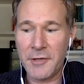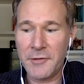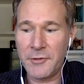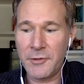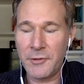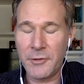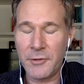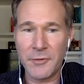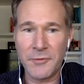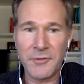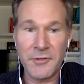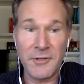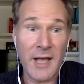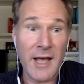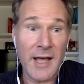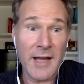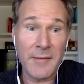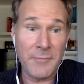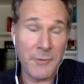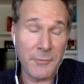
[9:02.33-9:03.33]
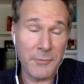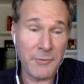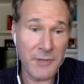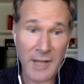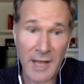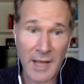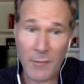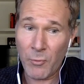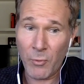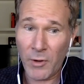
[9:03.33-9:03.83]
to do. There's not a, there was
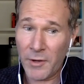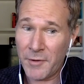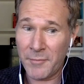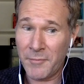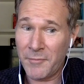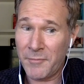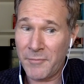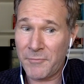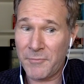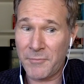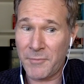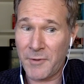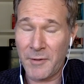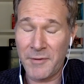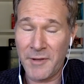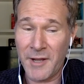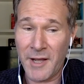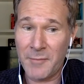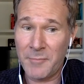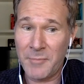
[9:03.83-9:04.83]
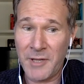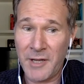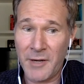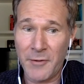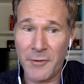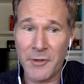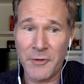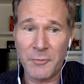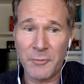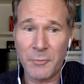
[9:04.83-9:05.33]
not one, not a Bay
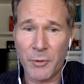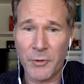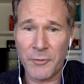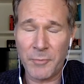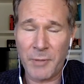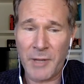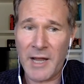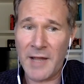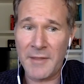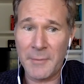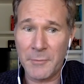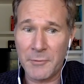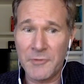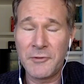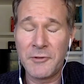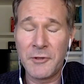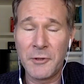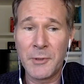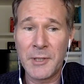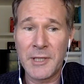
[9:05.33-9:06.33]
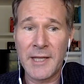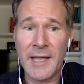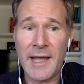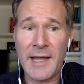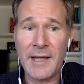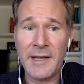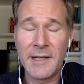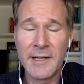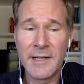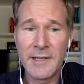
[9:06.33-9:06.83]
Area sports pod that was doing
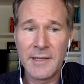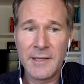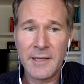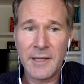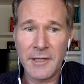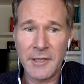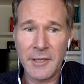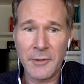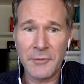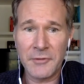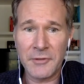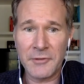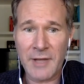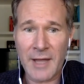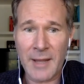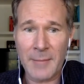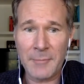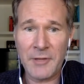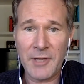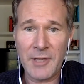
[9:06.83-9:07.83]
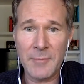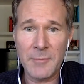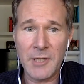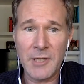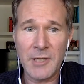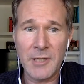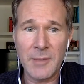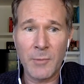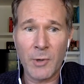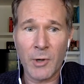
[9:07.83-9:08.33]
that. You know, it's a top ten
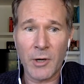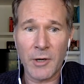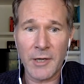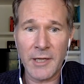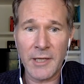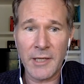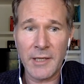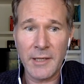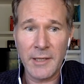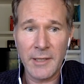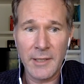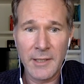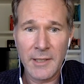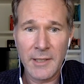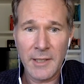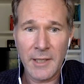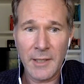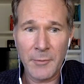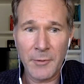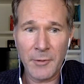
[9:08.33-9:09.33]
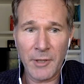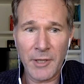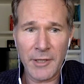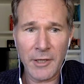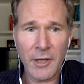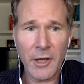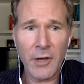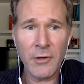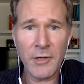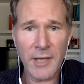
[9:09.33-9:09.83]
media market. And we were
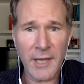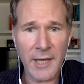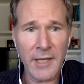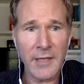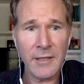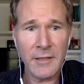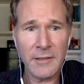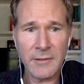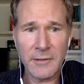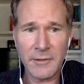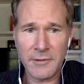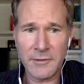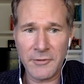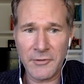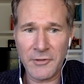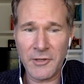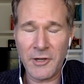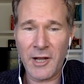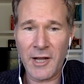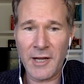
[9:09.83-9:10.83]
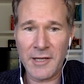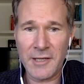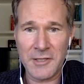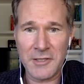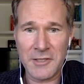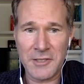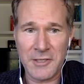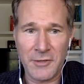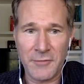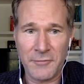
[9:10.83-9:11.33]
like, oh, okay, look, there's an
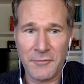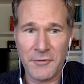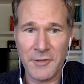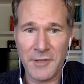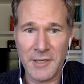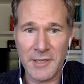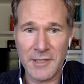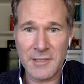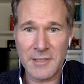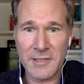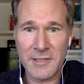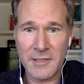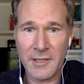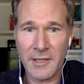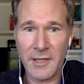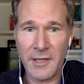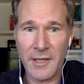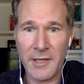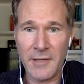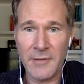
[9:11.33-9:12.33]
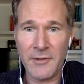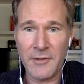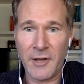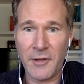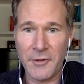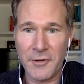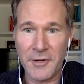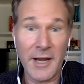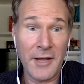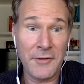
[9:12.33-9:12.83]
audience here for this. And
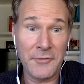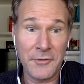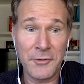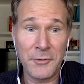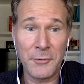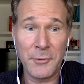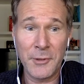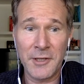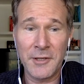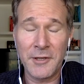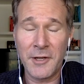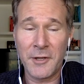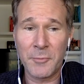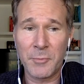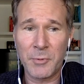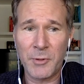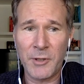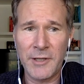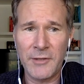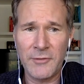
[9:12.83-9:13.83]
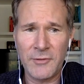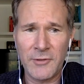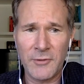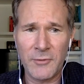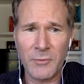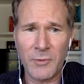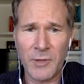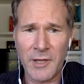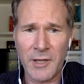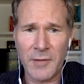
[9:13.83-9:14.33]
other guys are doing it in other
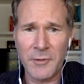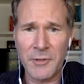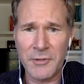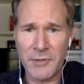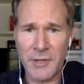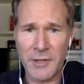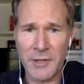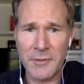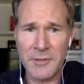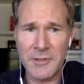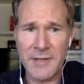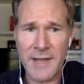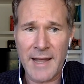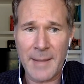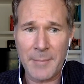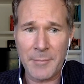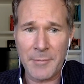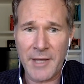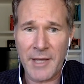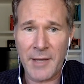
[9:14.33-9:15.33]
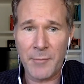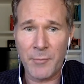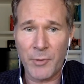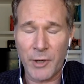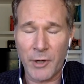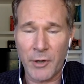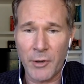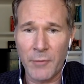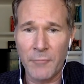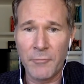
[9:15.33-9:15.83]
places. Why not we try to adapt that,
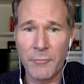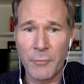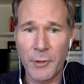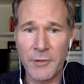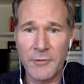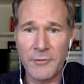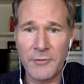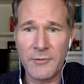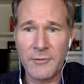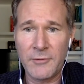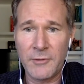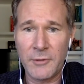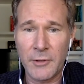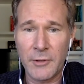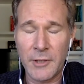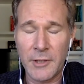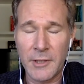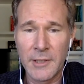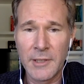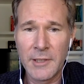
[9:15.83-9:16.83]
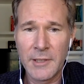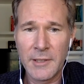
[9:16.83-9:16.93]
bring our own voices to it,